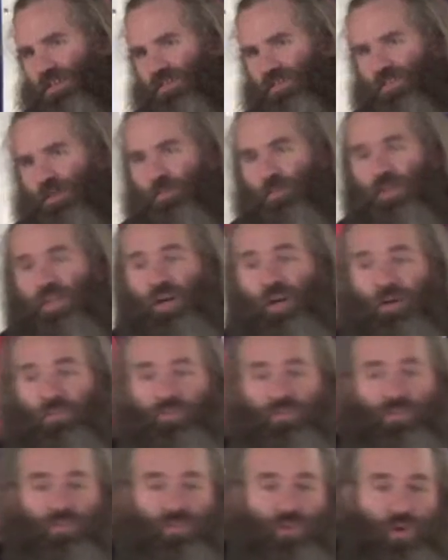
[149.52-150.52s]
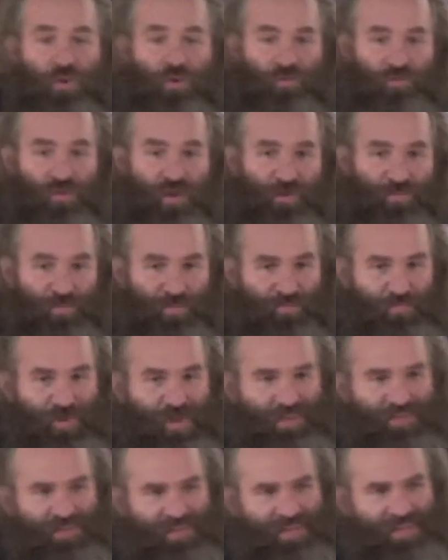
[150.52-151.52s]
somebody other than Donald Trump is
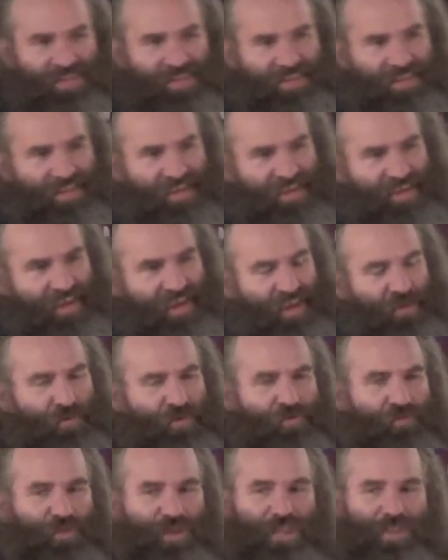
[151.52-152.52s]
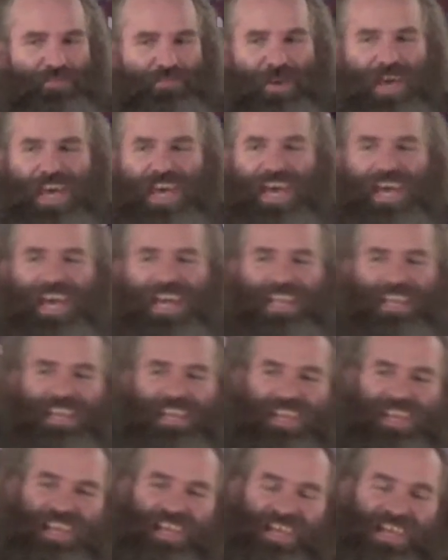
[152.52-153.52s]
president. And what's really
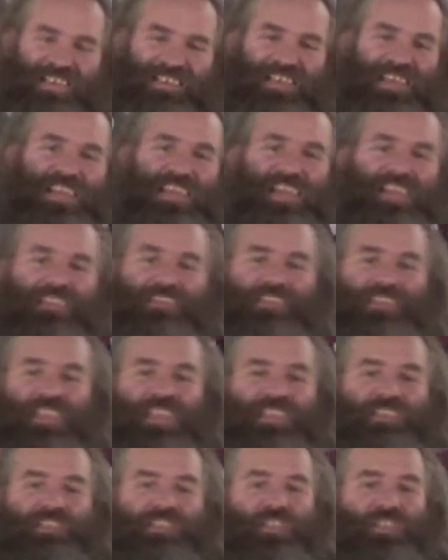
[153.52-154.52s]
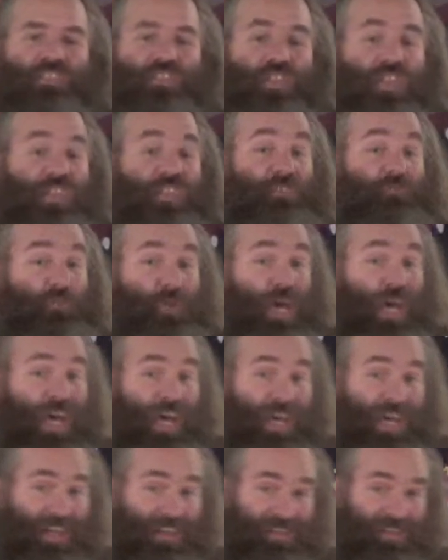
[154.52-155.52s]
bad is that he's, he's the least
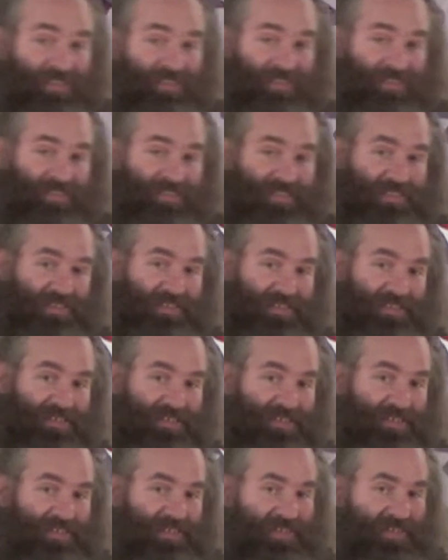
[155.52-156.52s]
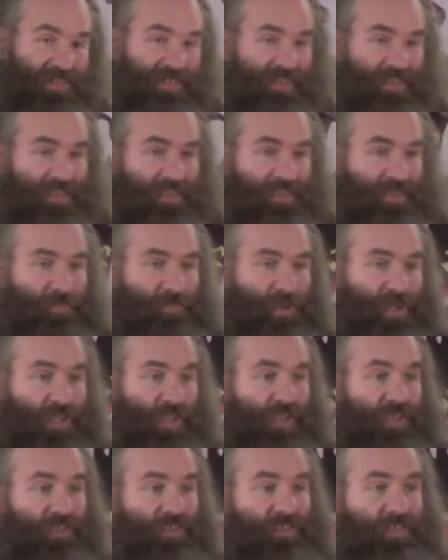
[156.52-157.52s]
bad.
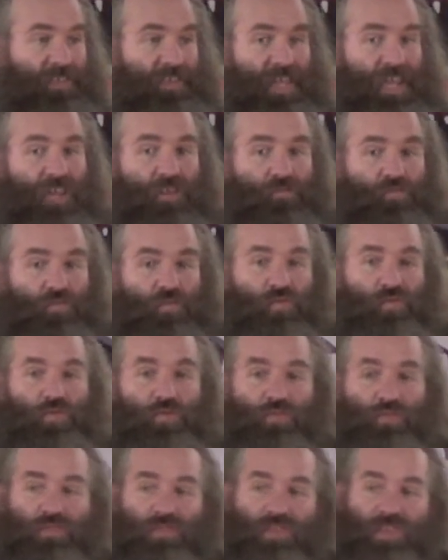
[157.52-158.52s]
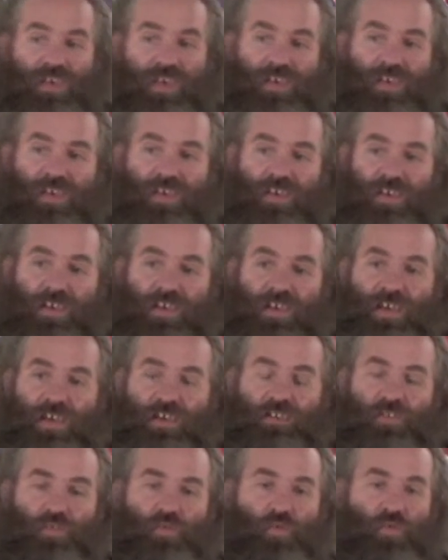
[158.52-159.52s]
Because Ted Cruz
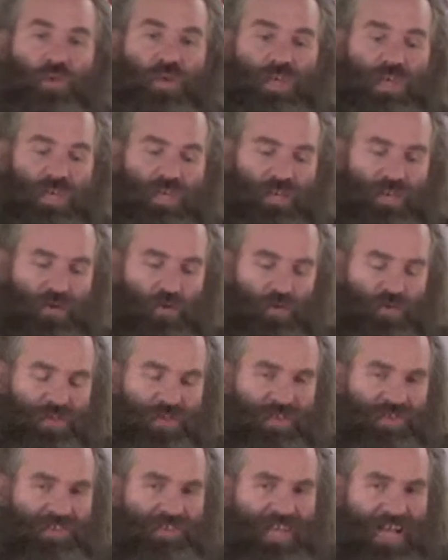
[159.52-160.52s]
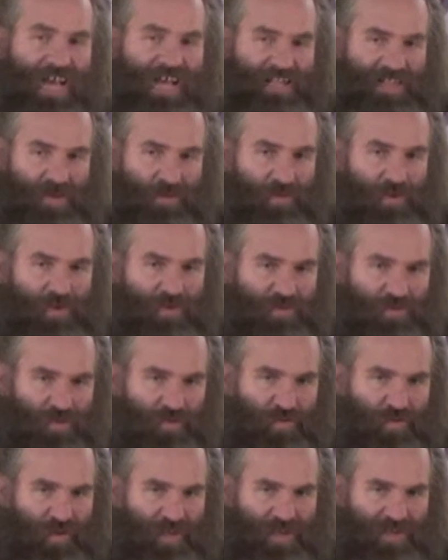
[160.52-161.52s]
is doing it, knows exactly what he's
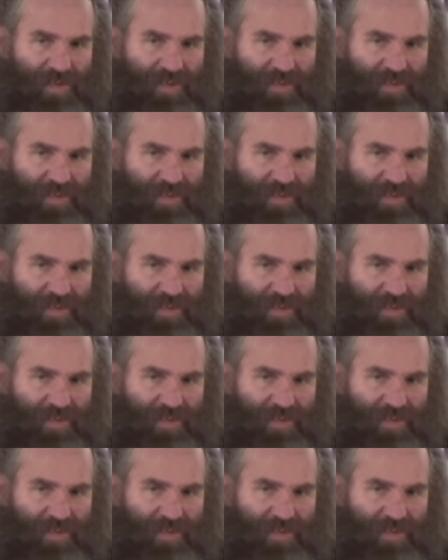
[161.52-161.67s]
doing.